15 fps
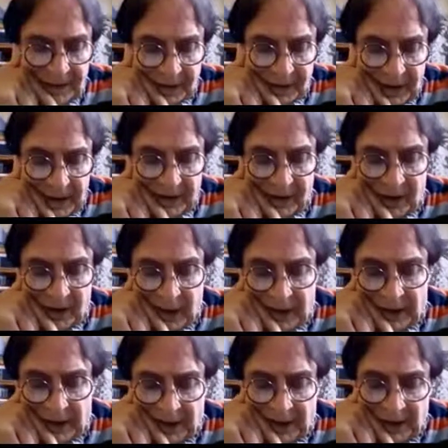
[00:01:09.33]
straight
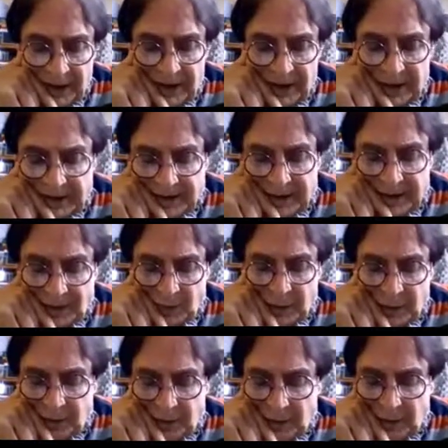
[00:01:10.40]
line, the distance
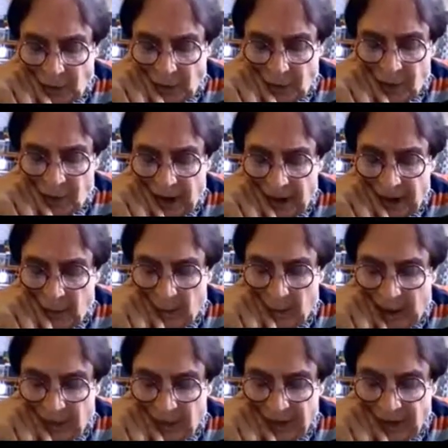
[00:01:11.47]
between Uruk and the
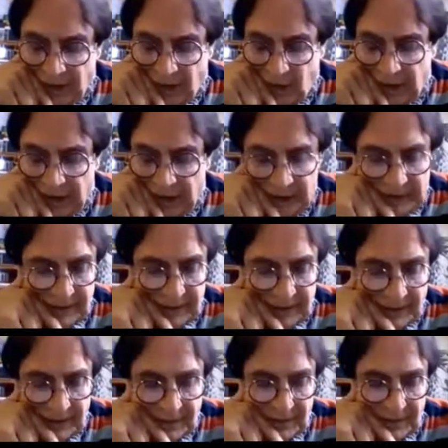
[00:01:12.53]
mountains to the east
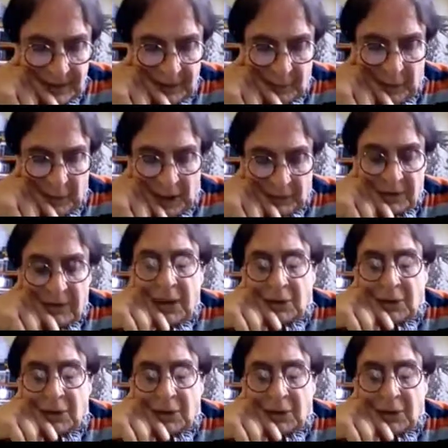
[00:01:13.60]
is about